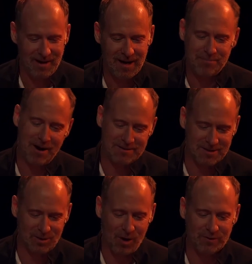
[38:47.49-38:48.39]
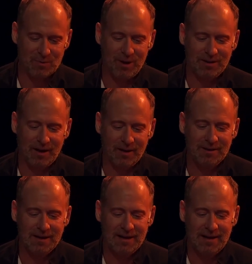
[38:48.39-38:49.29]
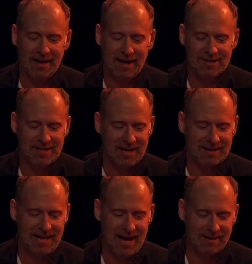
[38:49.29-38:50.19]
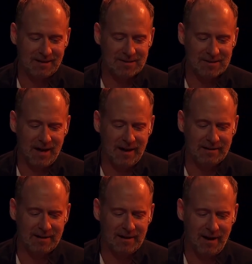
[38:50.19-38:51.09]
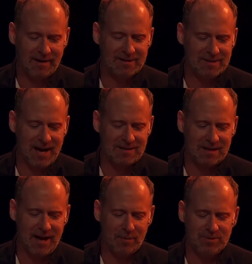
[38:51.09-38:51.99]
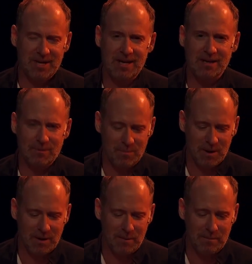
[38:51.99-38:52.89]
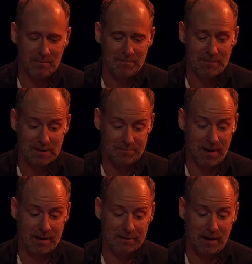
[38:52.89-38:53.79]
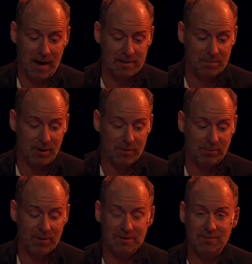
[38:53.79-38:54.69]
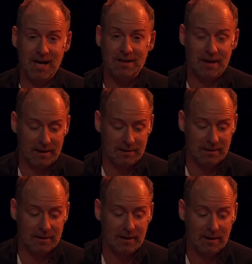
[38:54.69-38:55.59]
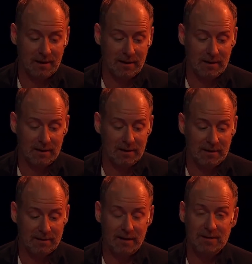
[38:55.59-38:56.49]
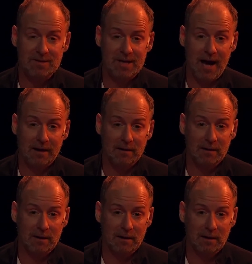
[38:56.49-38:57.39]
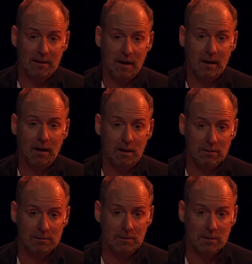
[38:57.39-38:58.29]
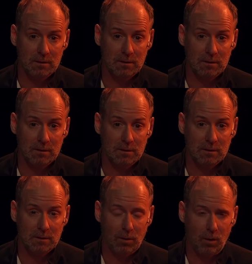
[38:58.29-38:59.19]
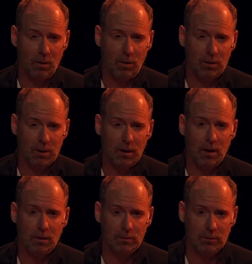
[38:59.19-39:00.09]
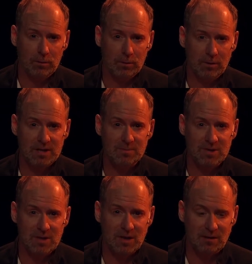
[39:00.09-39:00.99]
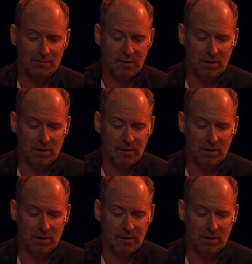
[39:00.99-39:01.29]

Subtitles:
I passed his office window, and as he had a candle inside, I could scarcely help seeing him. His partner lies upon the point of death, I hear. And there he sat, alone, all alone, Christmas Eve."